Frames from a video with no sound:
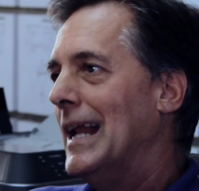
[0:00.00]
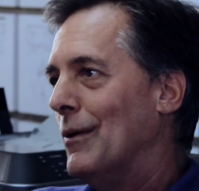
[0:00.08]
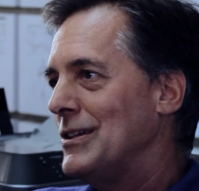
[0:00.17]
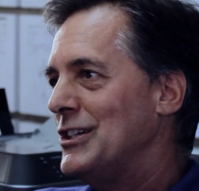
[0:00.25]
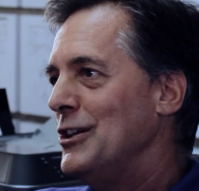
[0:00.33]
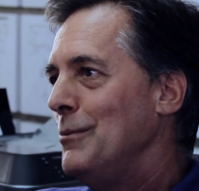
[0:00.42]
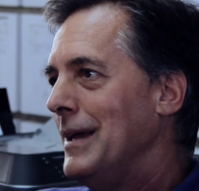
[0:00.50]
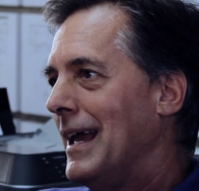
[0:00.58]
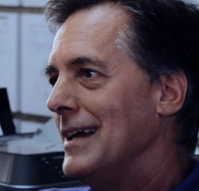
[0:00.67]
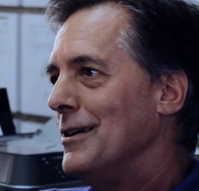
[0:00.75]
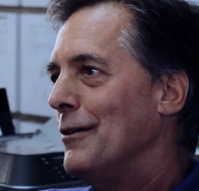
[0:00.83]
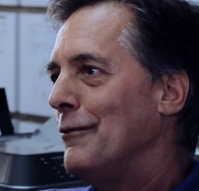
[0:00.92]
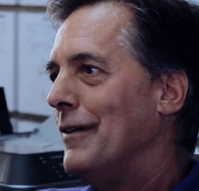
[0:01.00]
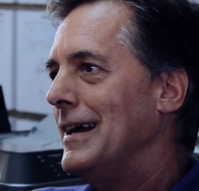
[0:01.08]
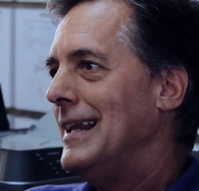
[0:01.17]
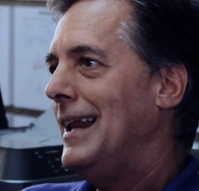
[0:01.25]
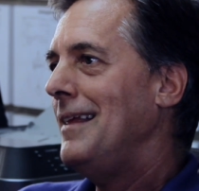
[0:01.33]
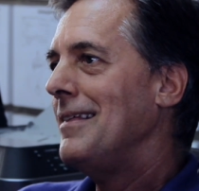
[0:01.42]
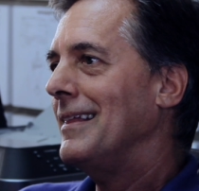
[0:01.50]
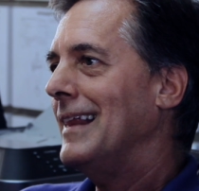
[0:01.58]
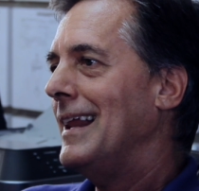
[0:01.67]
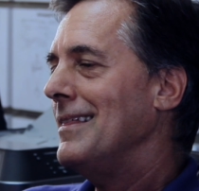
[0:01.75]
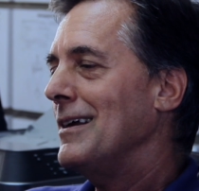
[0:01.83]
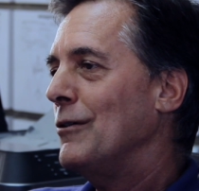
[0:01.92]
Now, assuming I don't find anything
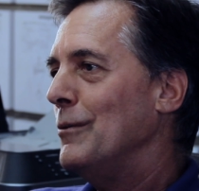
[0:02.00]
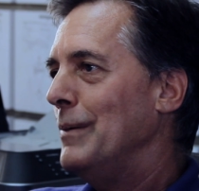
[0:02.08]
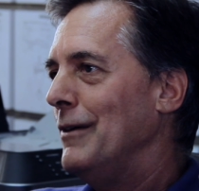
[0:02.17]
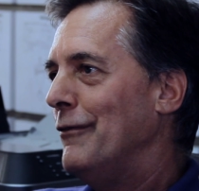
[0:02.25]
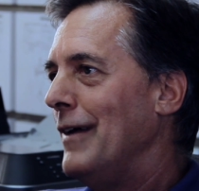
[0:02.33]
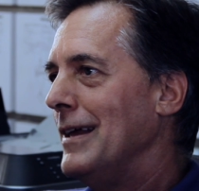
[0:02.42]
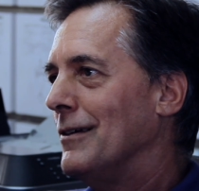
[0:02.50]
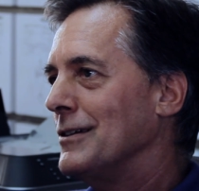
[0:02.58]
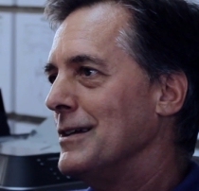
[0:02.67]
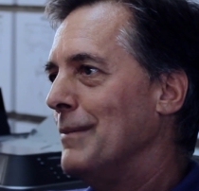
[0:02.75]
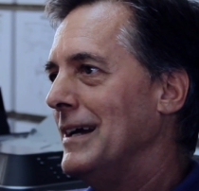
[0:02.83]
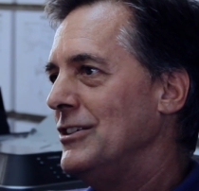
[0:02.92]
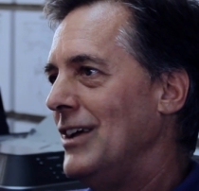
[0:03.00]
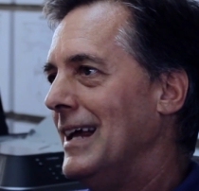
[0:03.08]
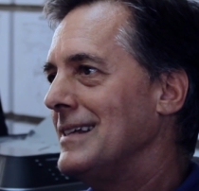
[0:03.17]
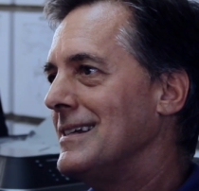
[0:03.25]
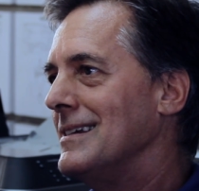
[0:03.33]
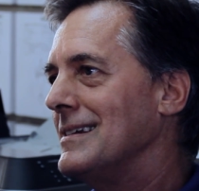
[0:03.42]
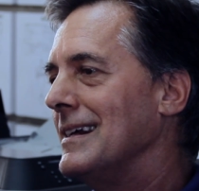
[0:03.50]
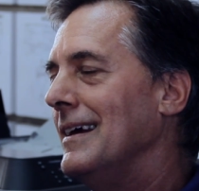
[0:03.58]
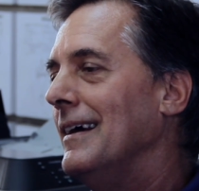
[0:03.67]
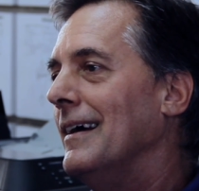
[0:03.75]
that I think would be fatal to my chances